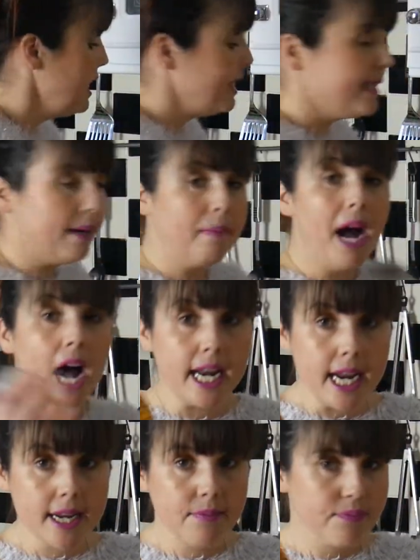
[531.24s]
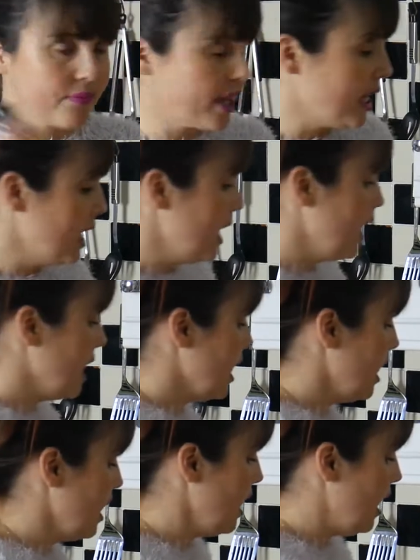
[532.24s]
Some honey.
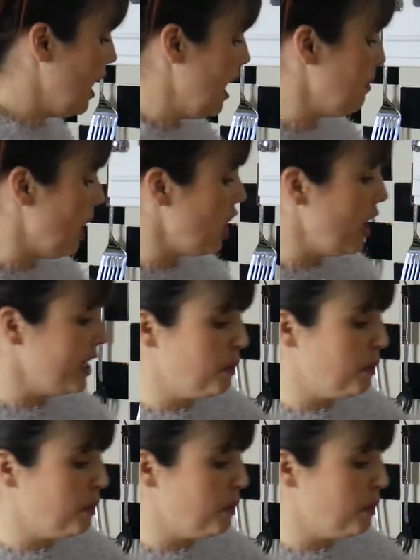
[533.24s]
I like